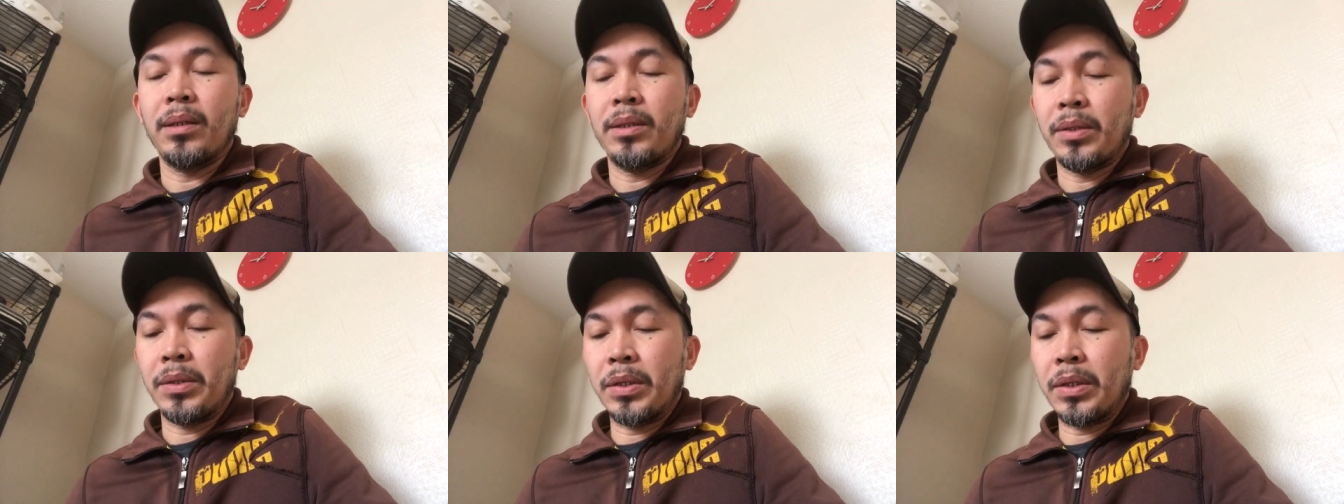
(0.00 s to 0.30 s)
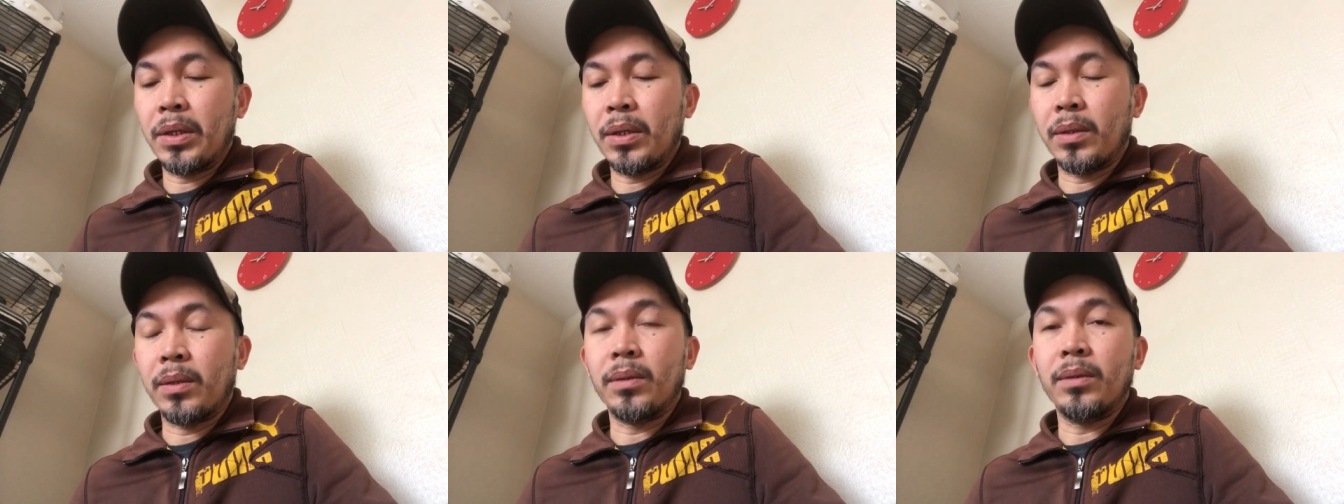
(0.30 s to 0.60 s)

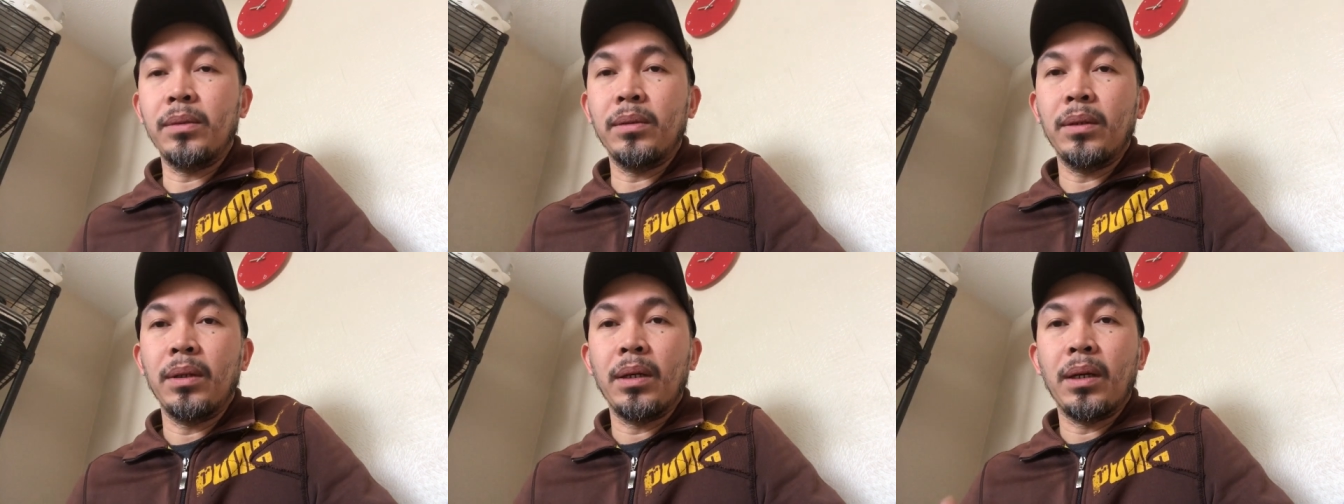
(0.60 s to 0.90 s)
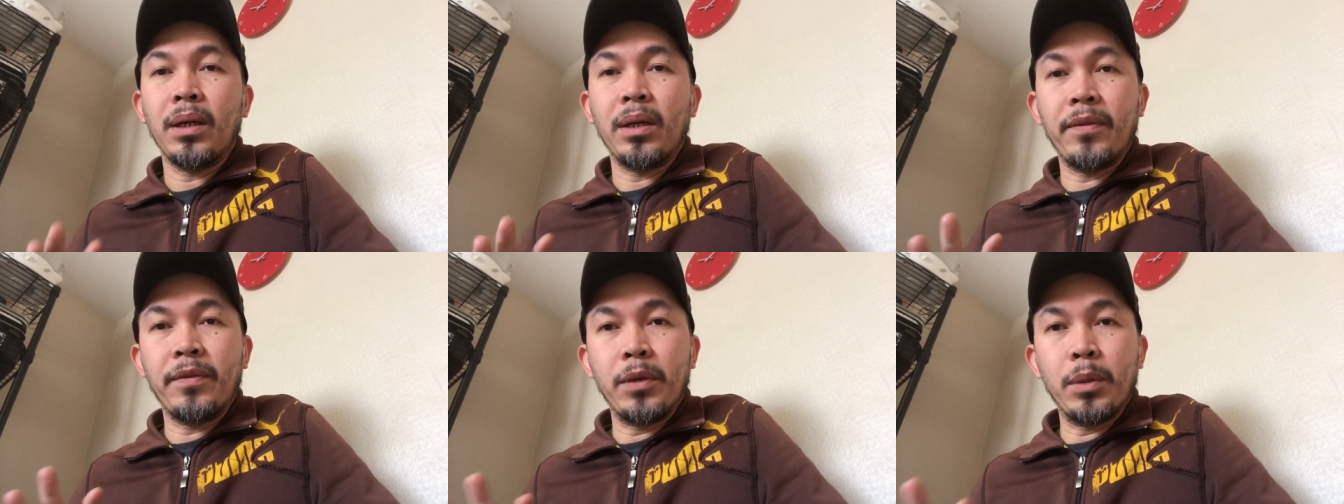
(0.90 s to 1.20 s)
so
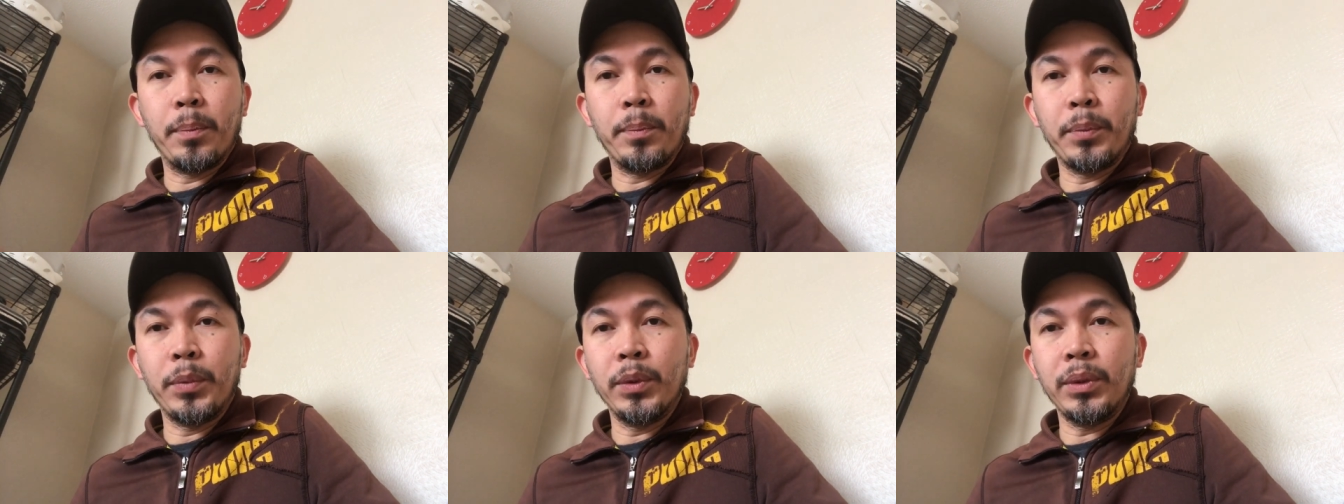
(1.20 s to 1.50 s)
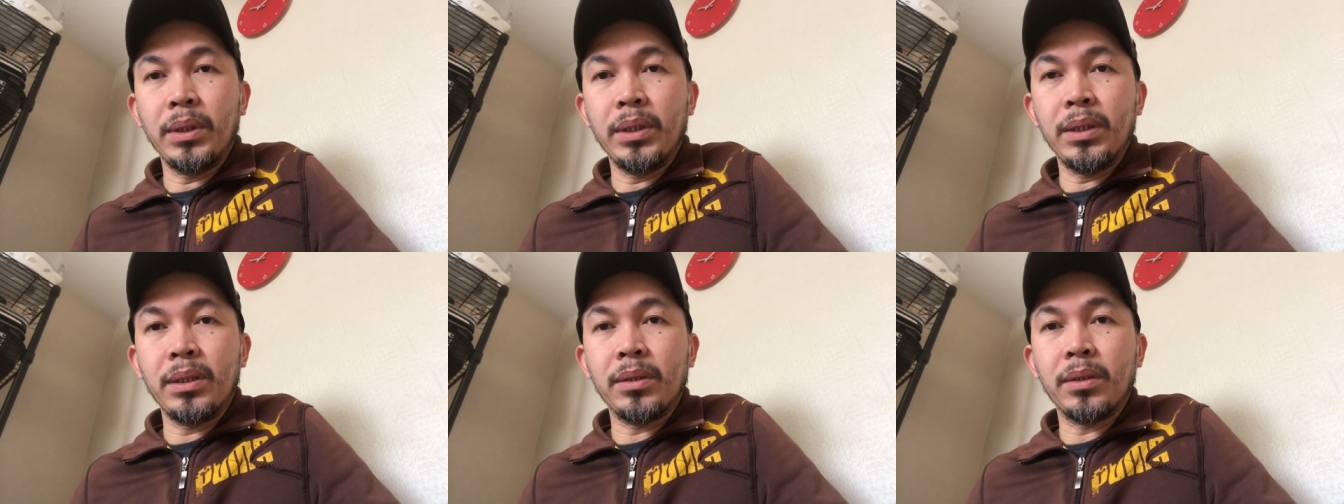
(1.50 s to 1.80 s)
if you
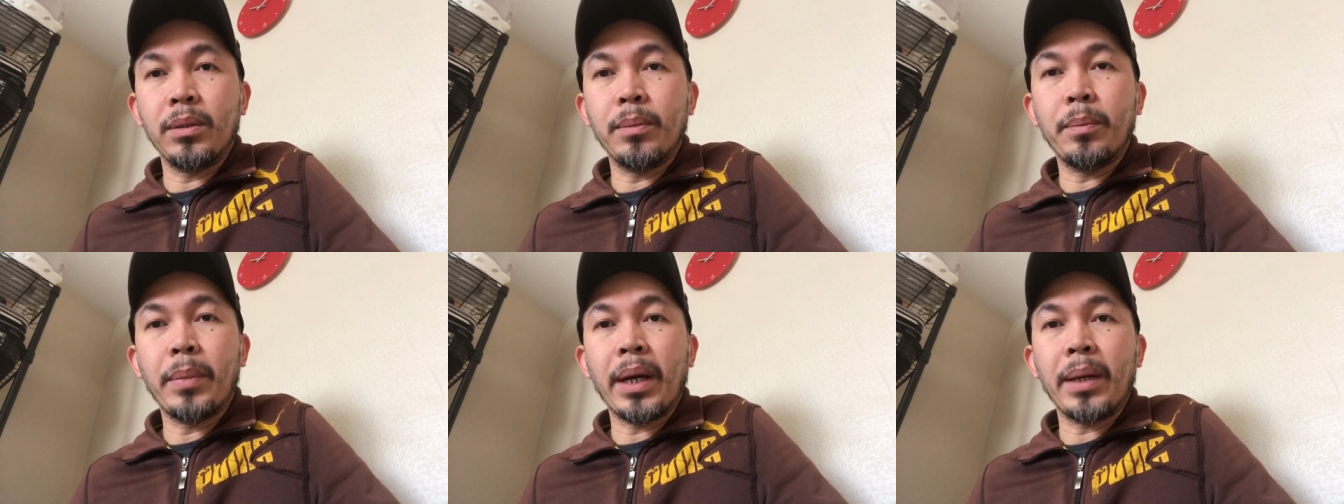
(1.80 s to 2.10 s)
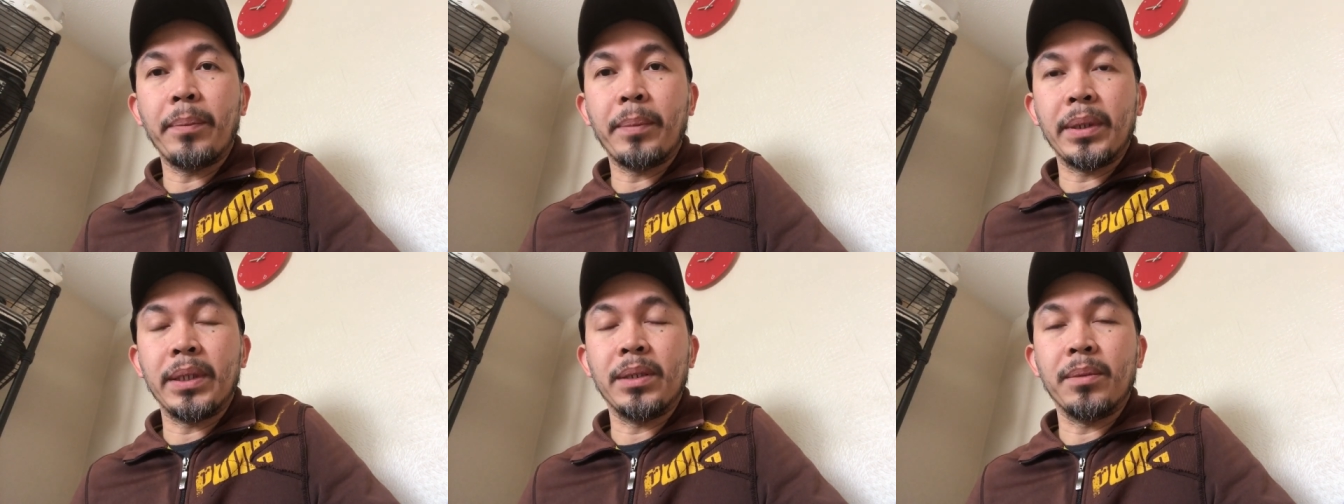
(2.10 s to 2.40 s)
put this on
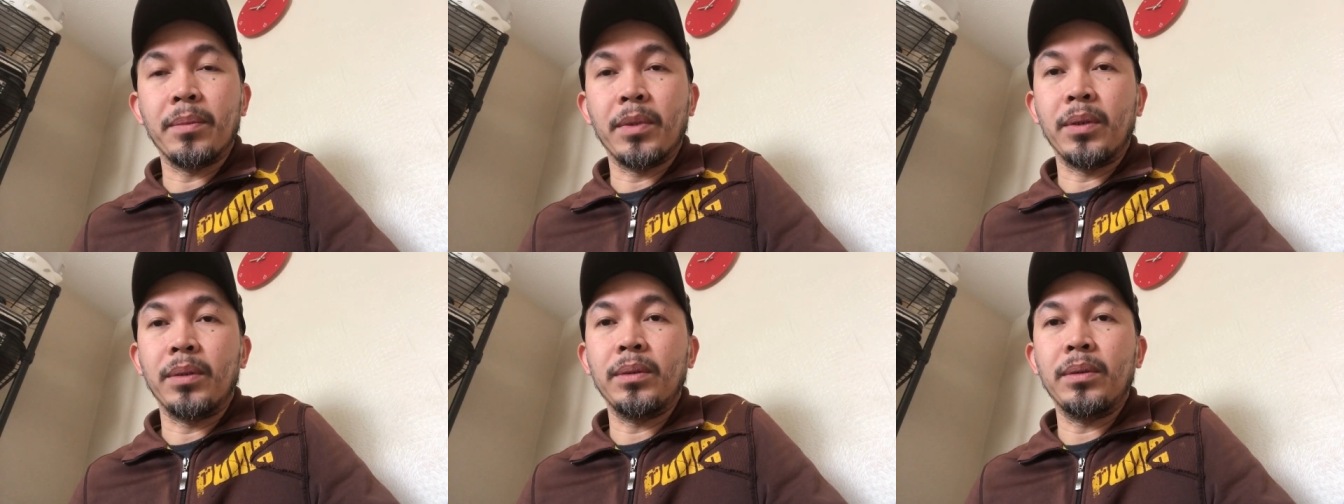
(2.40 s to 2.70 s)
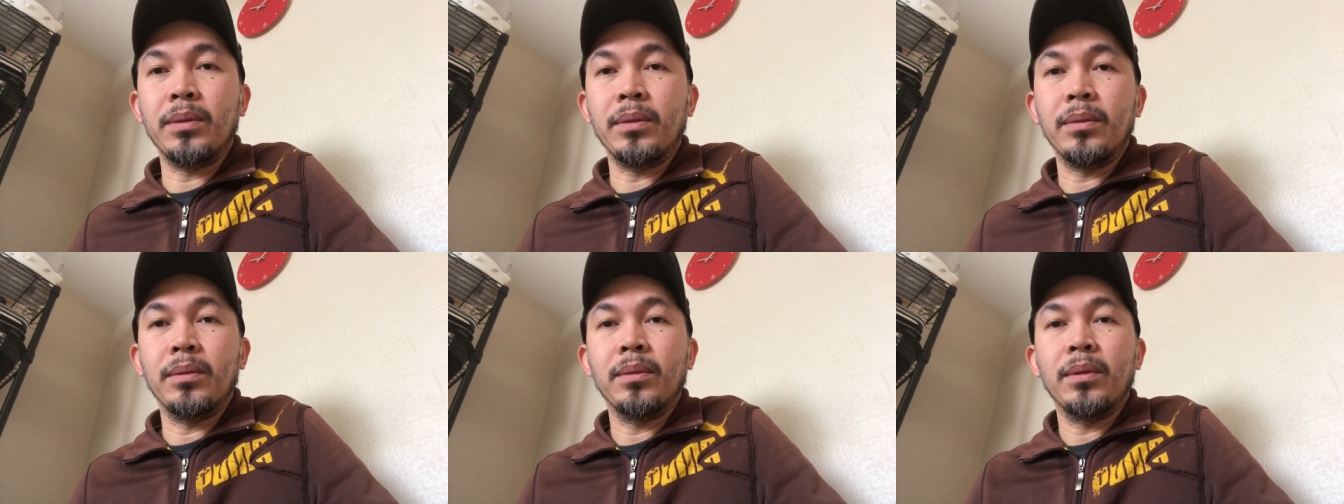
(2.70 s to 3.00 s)
bypass
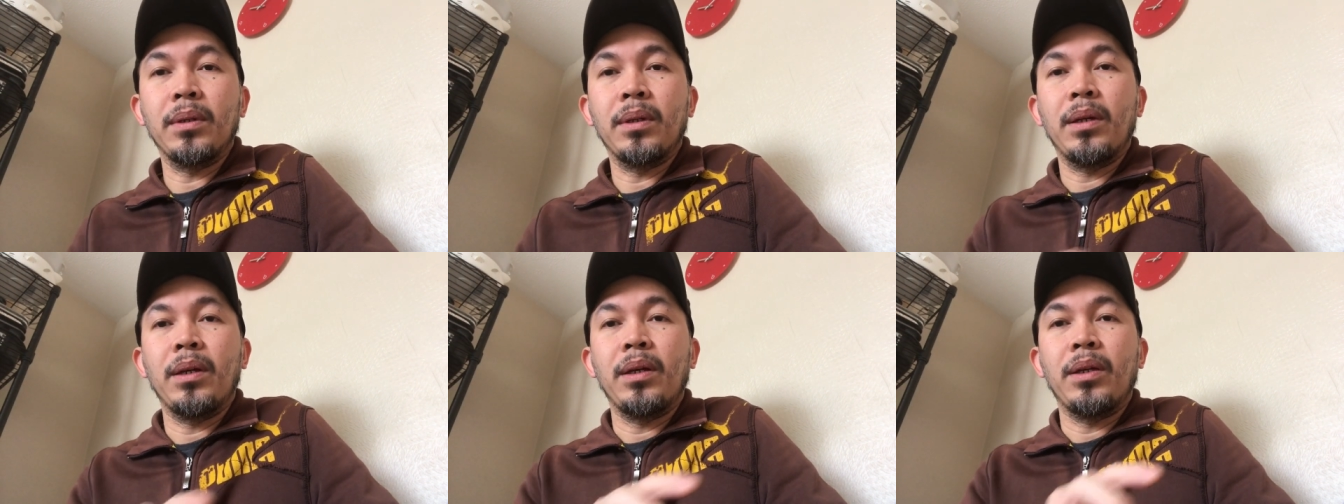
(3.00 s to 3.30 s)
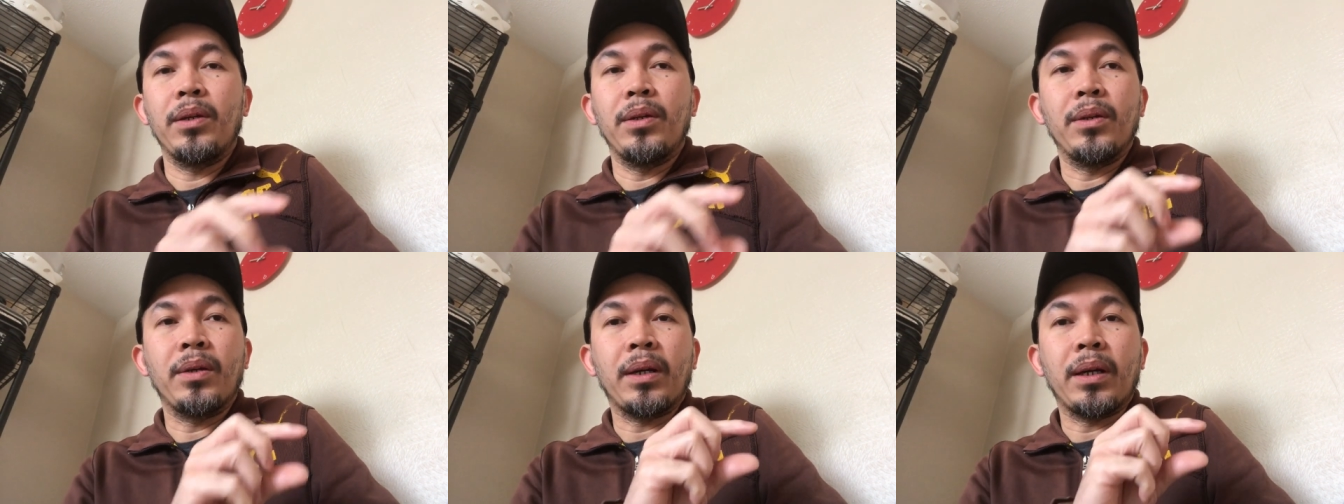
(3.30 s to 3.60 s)
mode
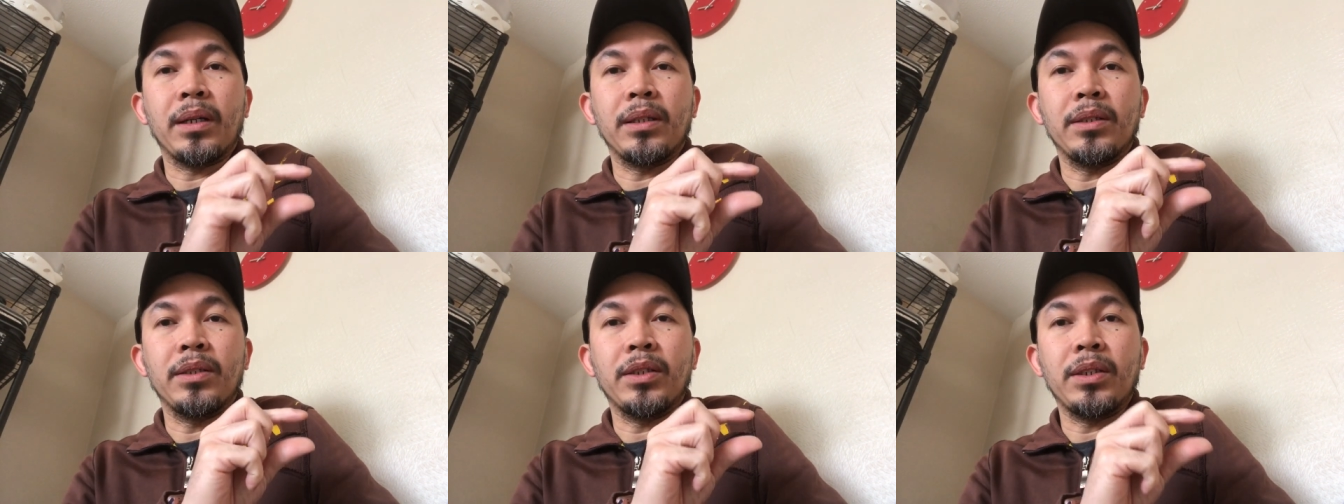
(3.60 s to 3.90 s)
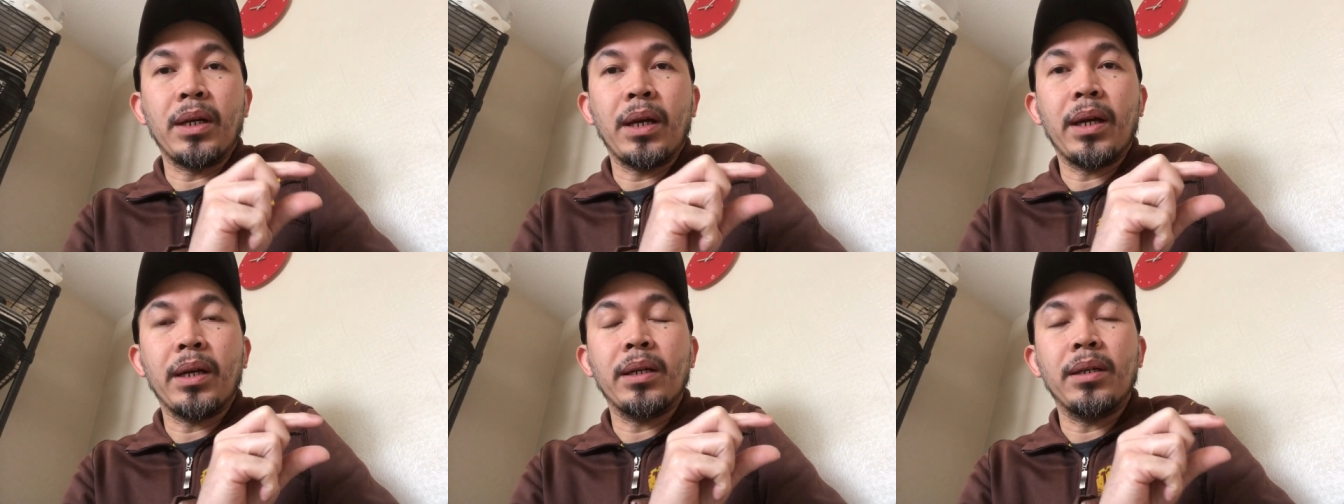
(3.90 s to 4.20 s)
you can
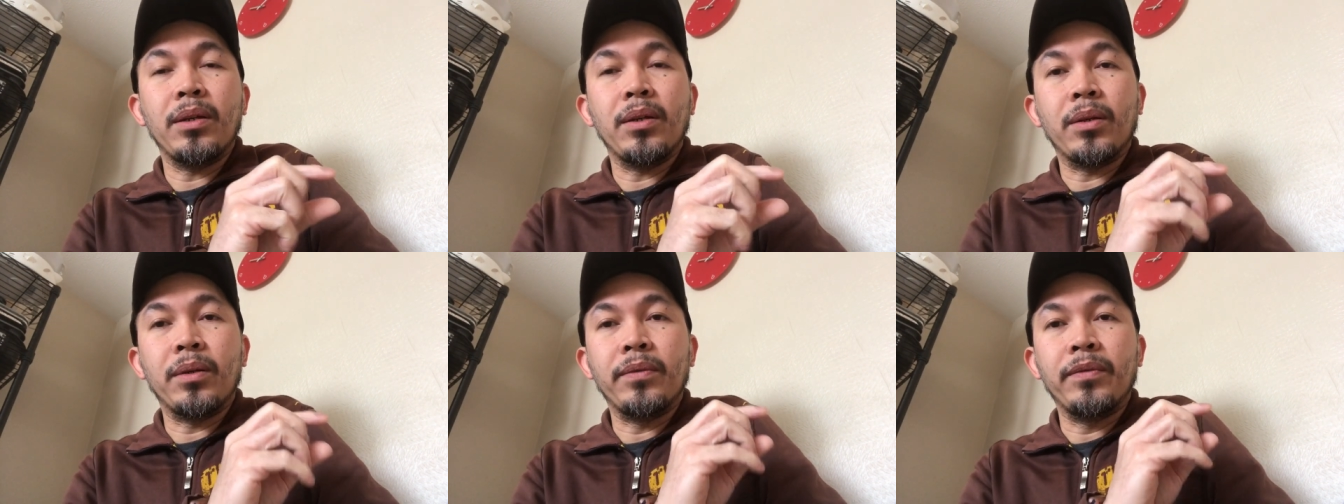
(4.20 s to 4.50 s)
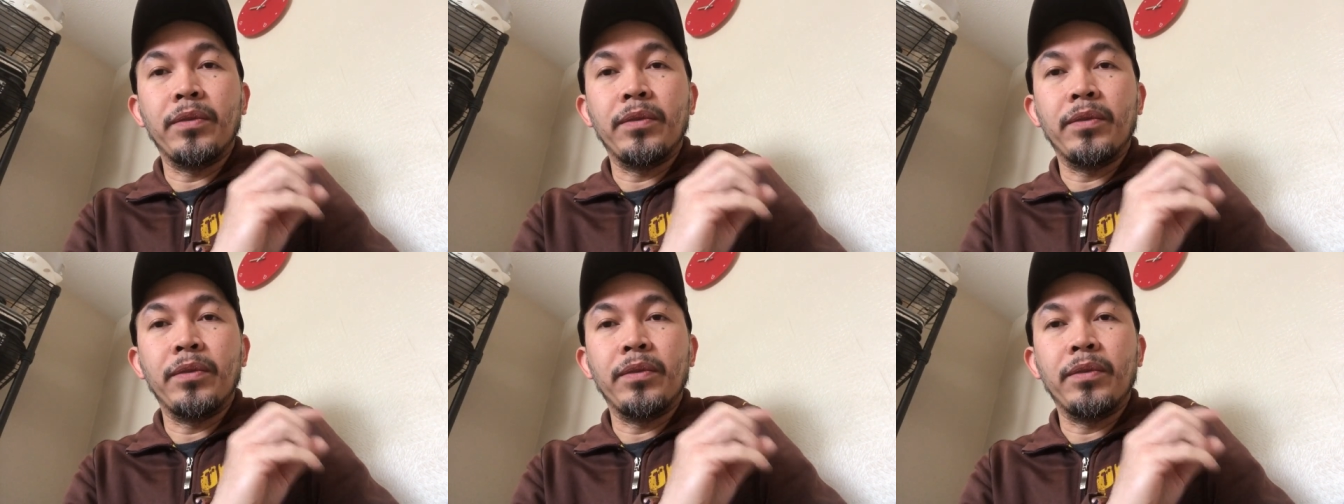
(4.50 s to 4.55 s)
check your